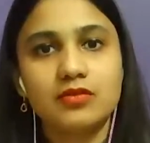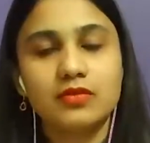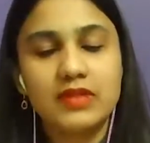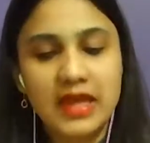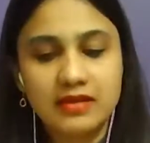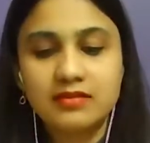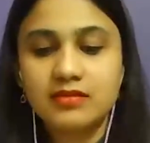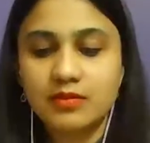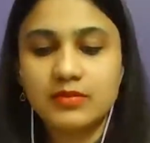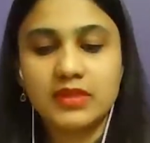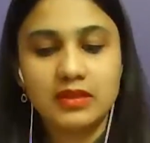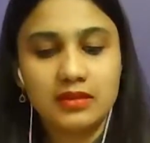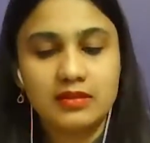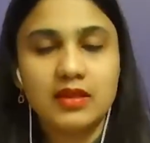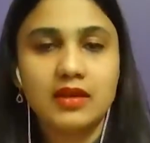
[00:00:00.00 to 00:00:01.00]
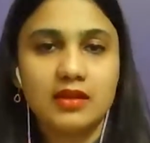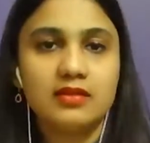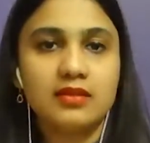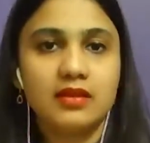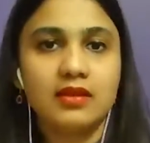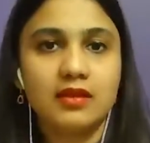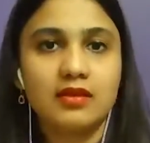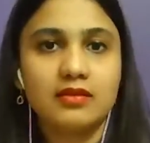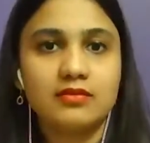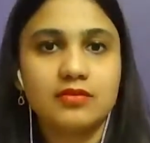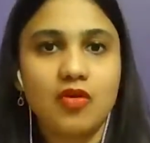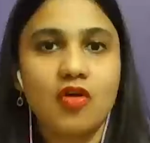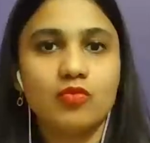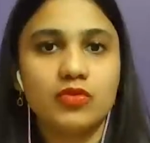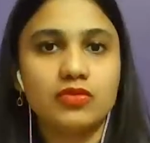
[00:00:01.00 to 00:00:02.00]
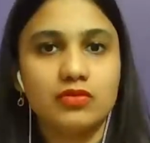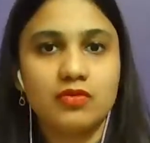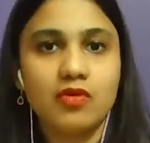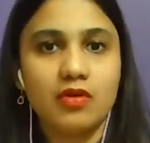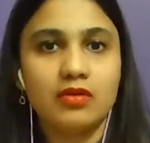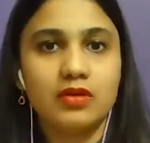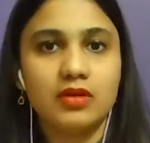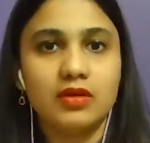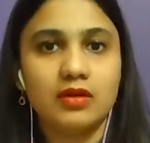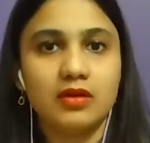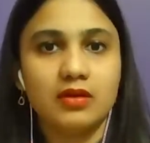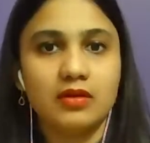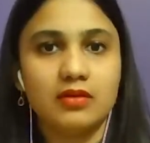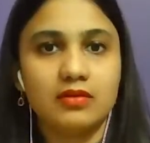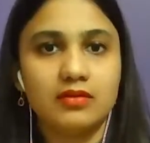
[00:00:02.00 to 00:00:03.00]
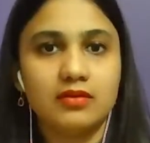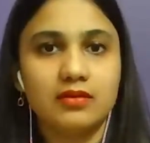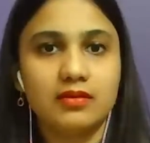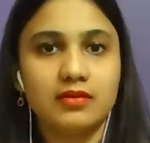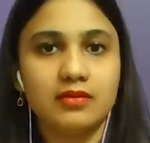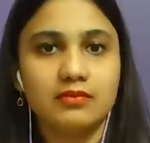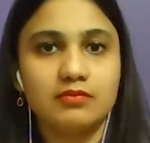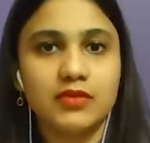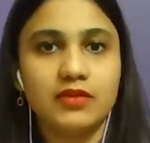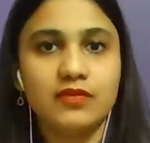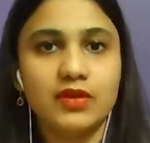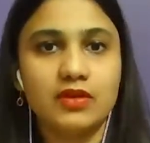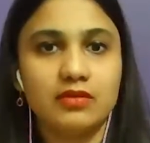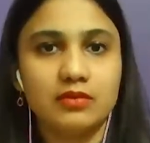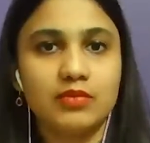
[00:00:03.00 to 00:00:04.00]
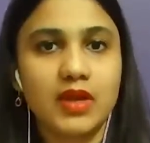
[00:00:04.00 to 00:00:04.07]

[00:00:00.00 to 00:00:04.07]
So that is something that I think is common to all divination